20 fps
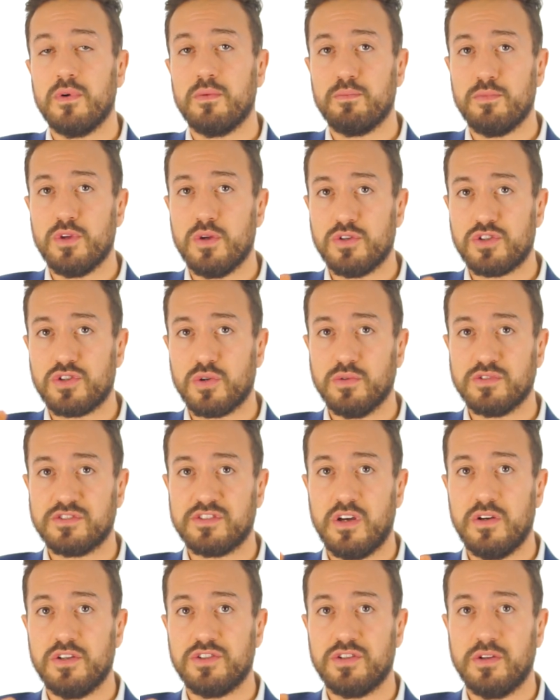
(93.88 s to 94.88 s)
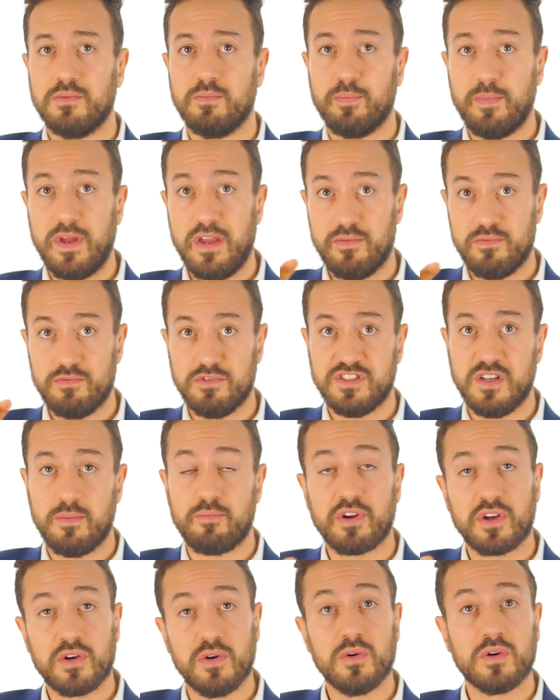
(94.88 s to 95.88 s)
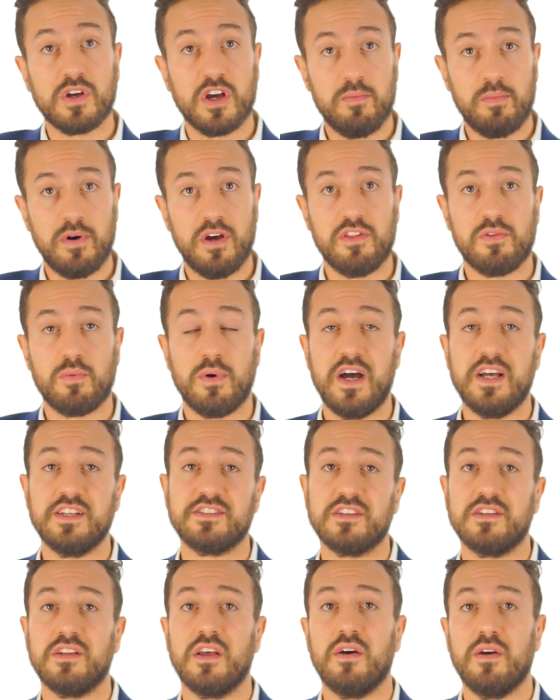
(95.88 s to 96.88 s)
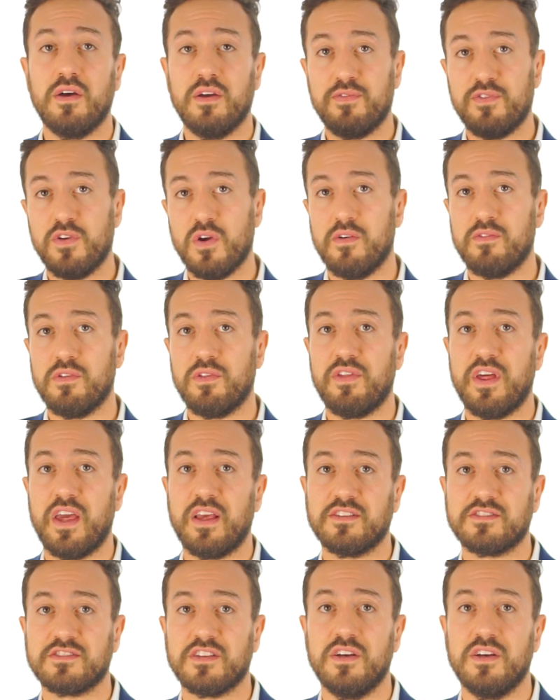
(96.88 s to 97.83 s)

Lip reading: mutual, so it should be reciprocal, go both ways, and a few other things.